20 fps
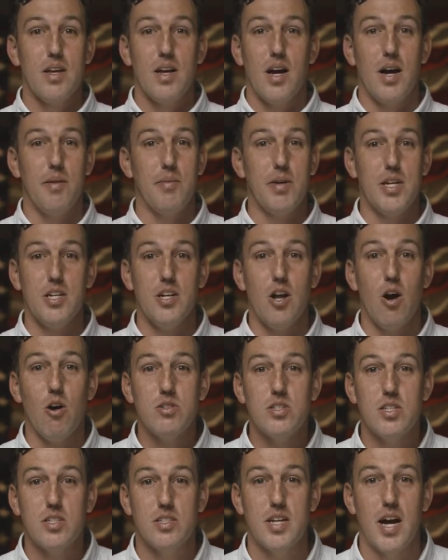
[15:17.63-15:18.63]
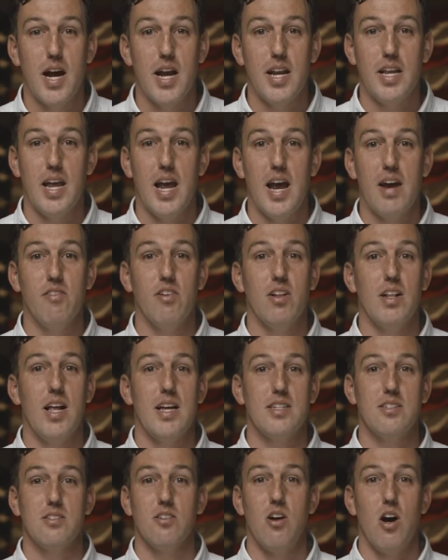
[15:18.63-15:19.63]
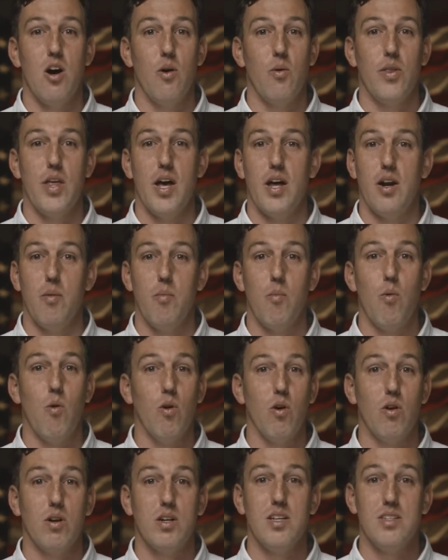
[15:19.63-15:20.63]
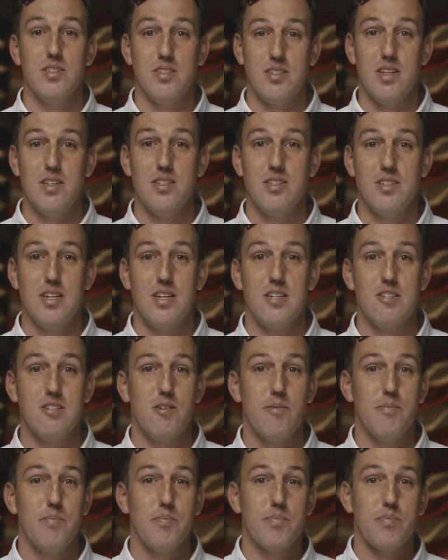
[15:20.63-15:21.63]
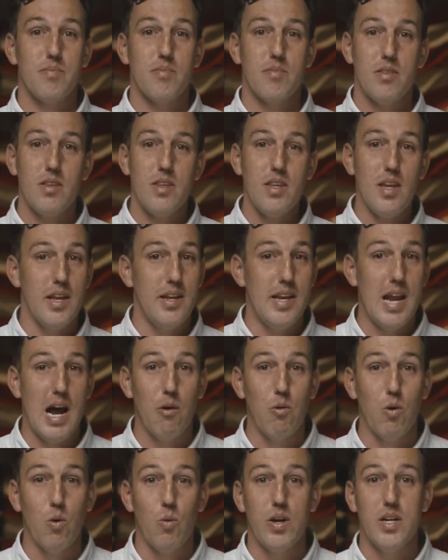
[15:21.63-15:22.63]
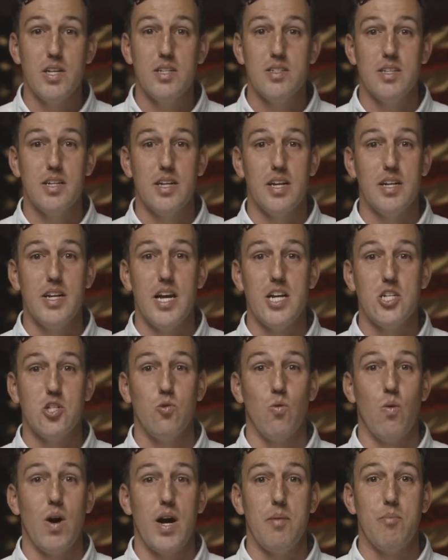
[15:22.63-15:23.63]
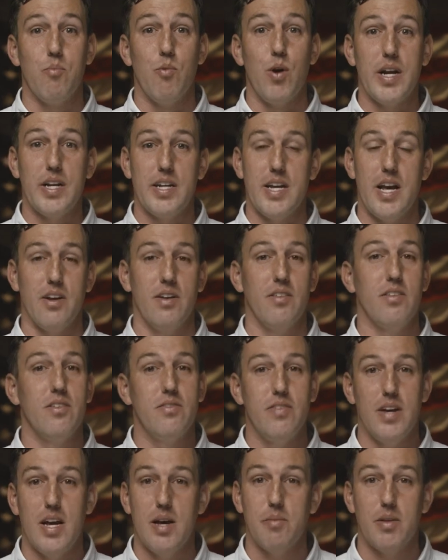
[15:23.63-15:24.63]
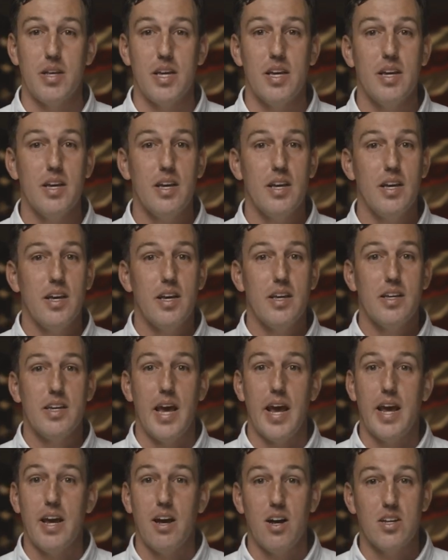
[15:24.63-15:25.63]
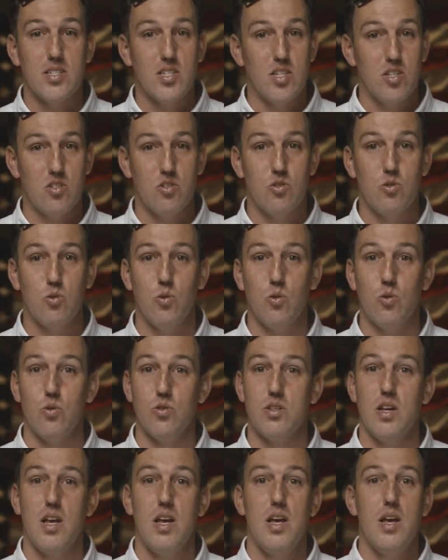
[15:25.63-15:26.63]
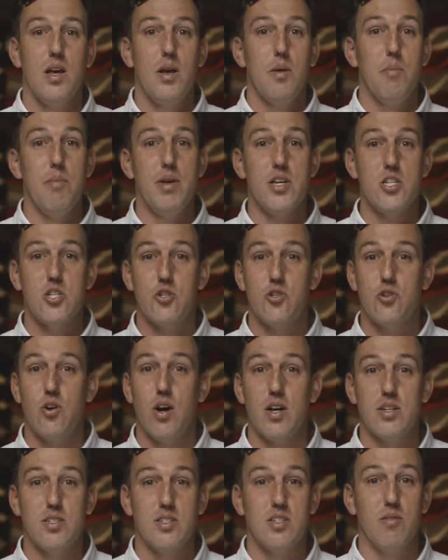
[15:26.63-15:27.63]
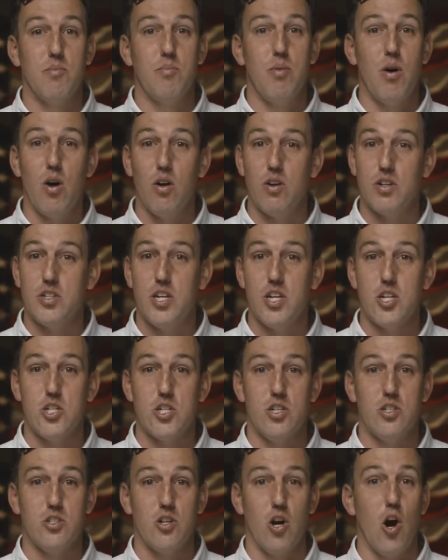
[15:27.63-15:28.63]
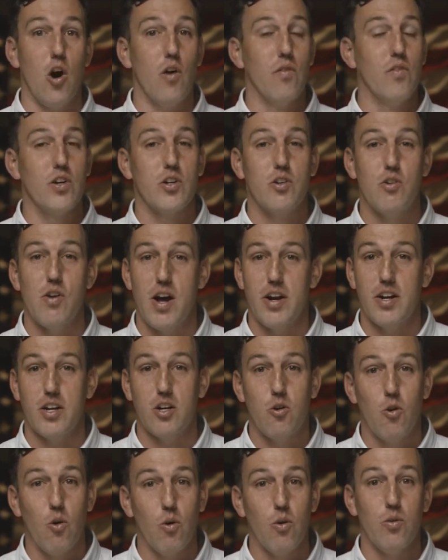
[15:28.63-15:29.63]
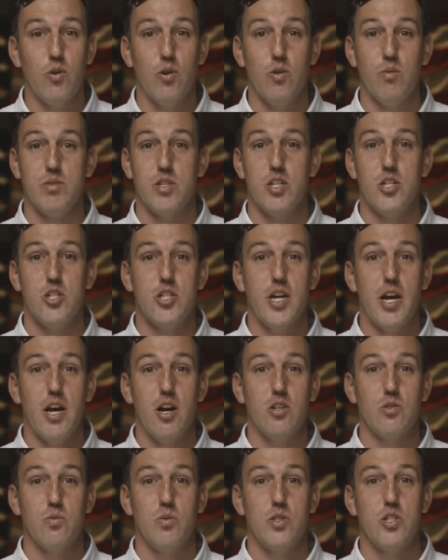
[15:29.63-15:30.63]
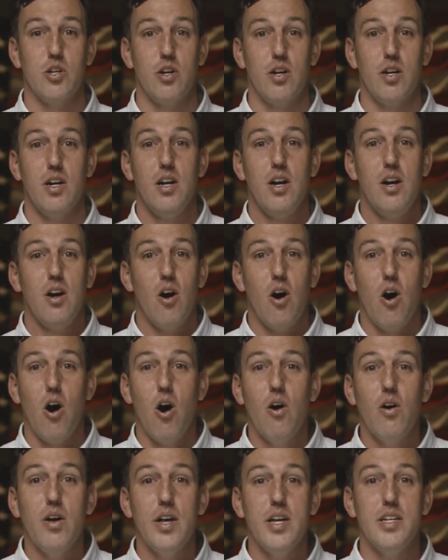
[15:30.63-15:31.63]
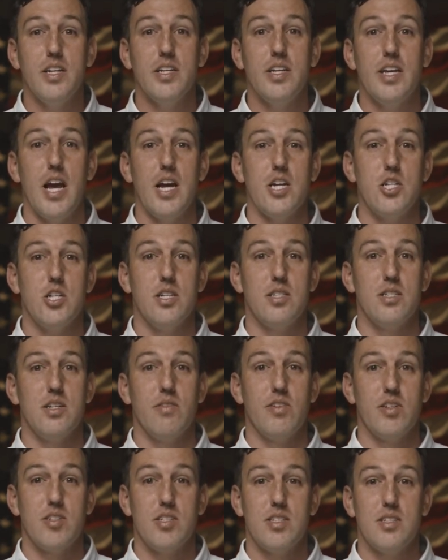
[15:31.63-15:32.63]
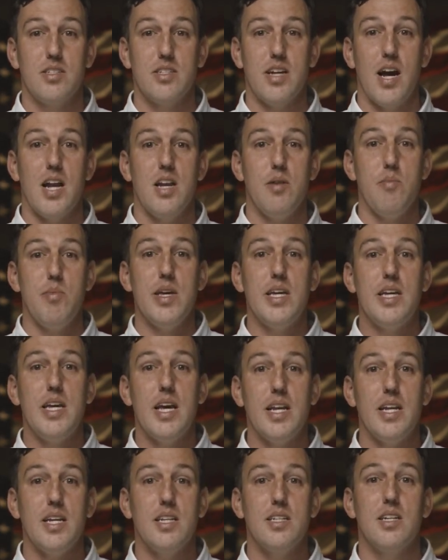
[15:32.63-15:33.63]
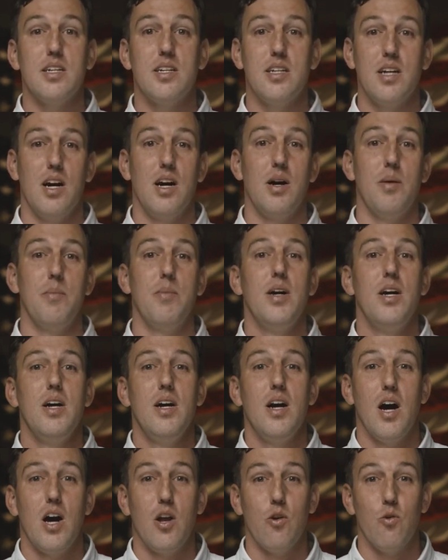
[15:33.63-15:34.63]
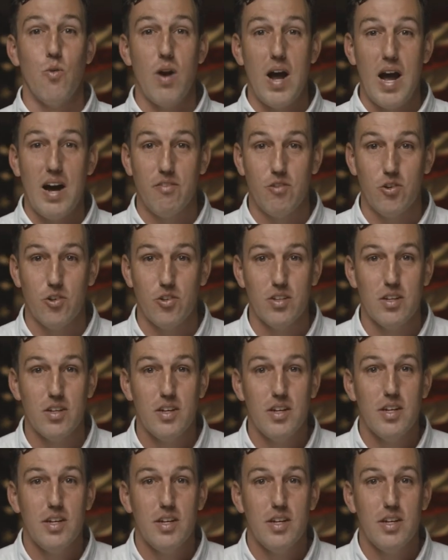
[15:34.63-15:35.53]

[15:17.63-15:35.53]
I mean, no society ever lasts long without a moral consensus. Now we're witnessing a nationwide breakdown of the family, chaos in schools, mistrust of politicians, overcrowded courtrooms and jails, which are all indications of a society beginning to come unraveled.